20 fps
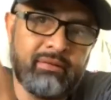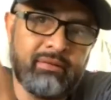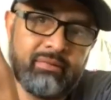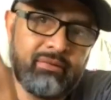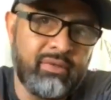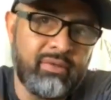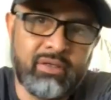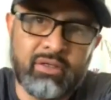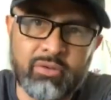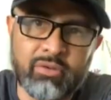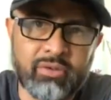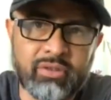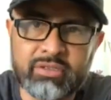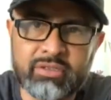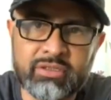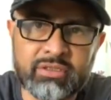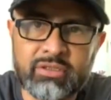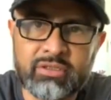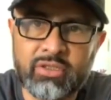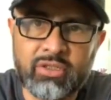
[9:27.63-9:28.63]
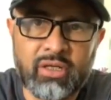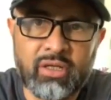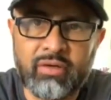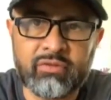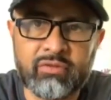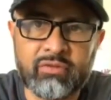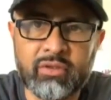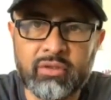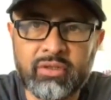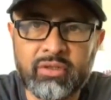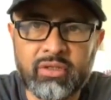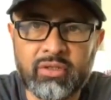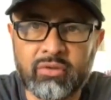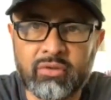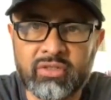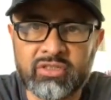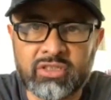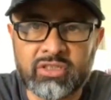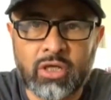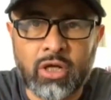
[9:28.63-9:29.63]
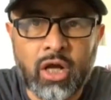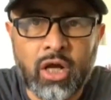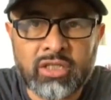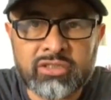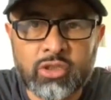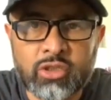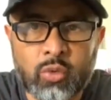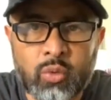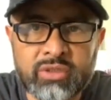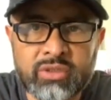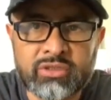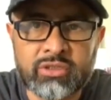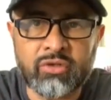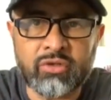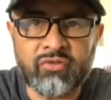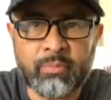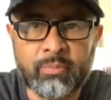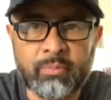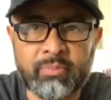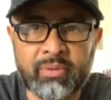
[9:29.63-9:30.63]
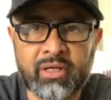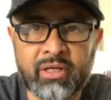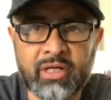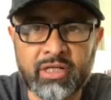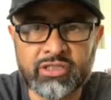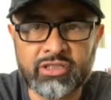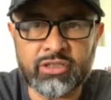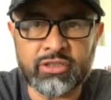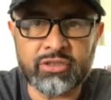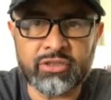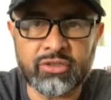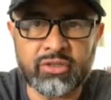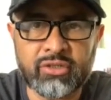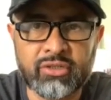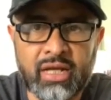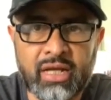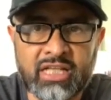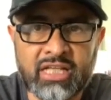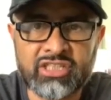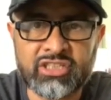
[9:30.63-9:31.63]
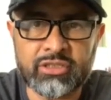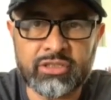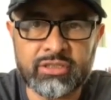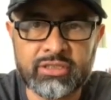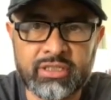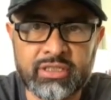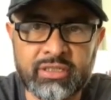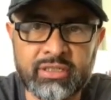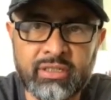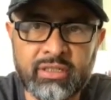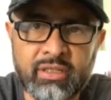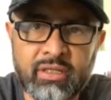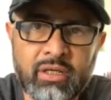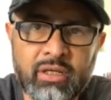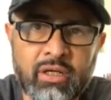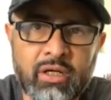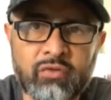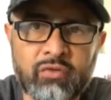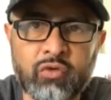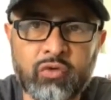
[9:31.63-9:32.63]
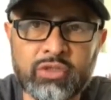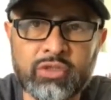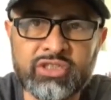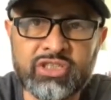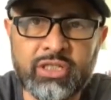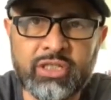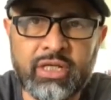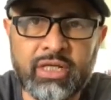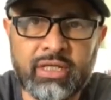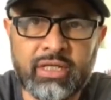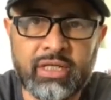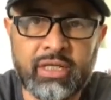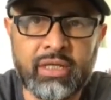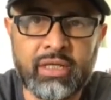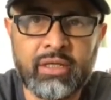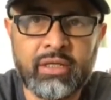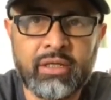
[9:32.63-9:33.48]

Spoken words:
there's a consequence and a repercussion to your actions. And unfortunately,